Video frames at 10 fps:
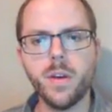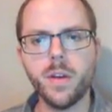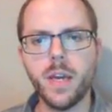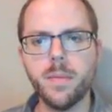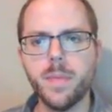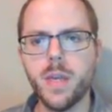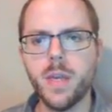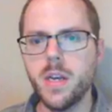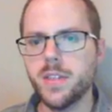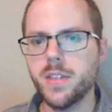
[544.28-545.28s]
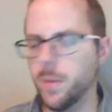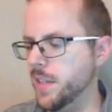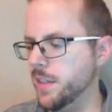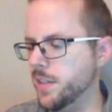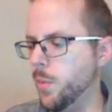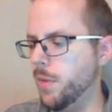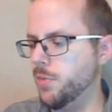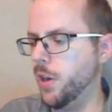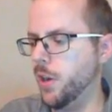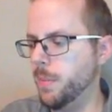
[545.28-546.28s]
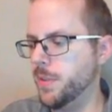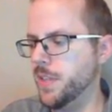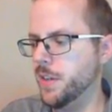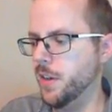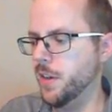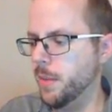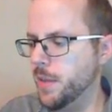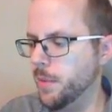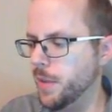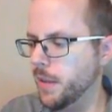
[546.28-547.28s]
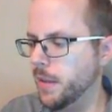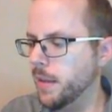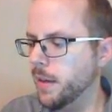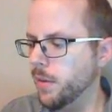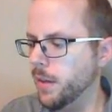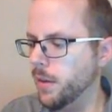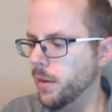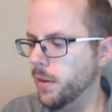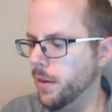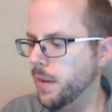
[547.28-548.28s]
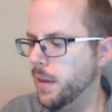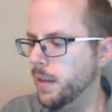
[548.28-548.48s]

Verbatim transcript: Okay, so we're seeing, so what I'm trying to represent in the diagrams here with a little, little kind of